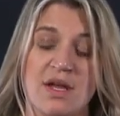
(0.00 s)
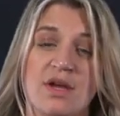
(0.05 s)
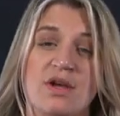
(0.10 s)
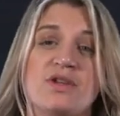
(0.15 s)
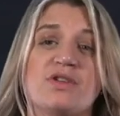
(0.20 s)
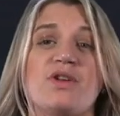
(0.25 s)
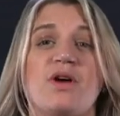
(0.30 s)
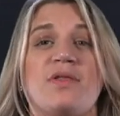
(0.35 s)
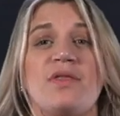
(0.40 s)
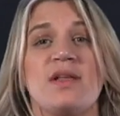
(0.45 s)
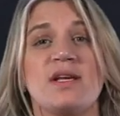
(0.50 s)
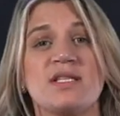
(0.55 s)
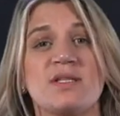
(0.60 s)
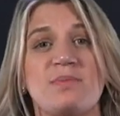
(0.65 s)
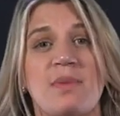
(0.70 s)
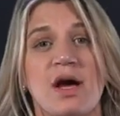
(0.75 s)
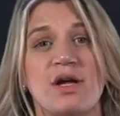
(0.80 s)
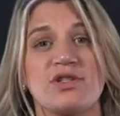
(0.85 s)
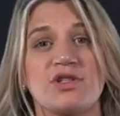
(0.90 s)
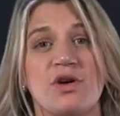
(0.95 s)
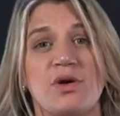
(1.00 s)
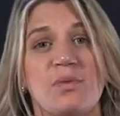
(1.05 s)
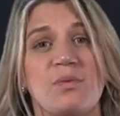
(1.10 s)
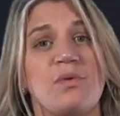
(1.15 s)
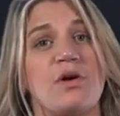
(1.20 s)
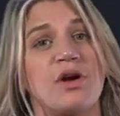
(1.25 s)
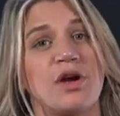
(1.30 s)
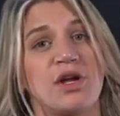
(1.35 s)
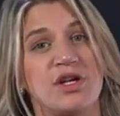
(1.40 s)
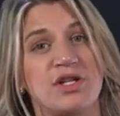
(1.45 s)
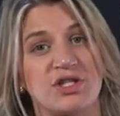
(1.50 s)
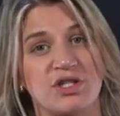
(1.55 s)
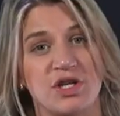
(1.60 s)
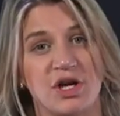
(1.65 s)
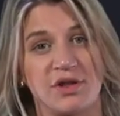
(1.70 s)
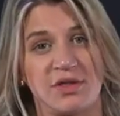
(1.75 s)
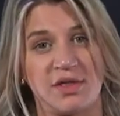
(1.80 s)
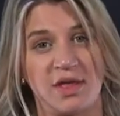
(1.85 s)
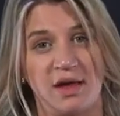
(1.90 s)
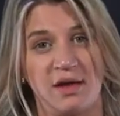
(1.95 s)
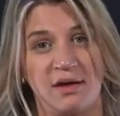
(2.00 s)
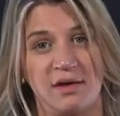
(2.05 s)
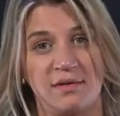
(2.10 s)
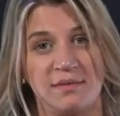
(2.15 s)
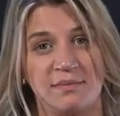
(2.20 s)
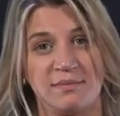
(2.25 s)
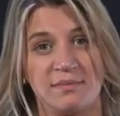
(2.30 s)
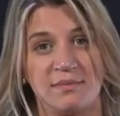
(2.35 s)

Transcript: So in this module, we're going to start there